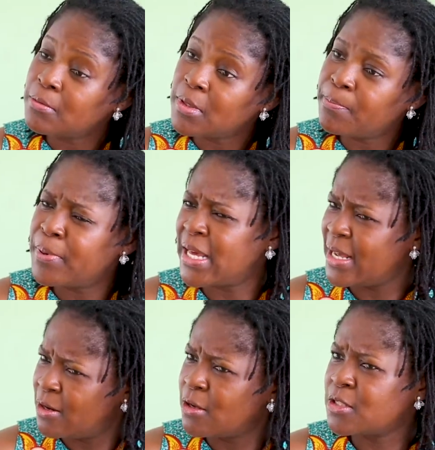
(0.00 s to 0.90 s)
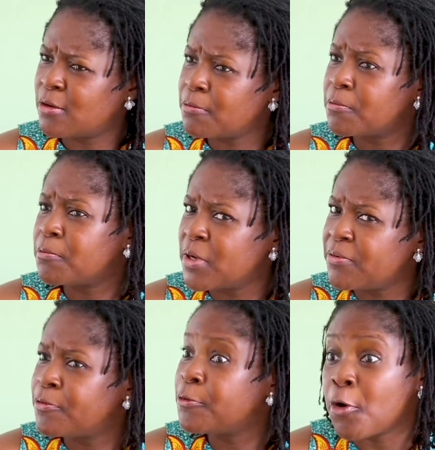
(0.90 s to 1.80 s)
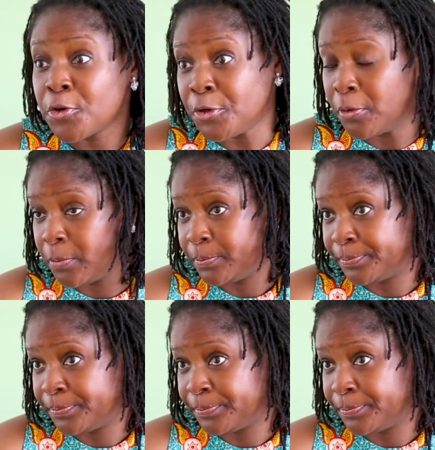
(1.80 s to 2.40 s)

we pay a lot of with fonio.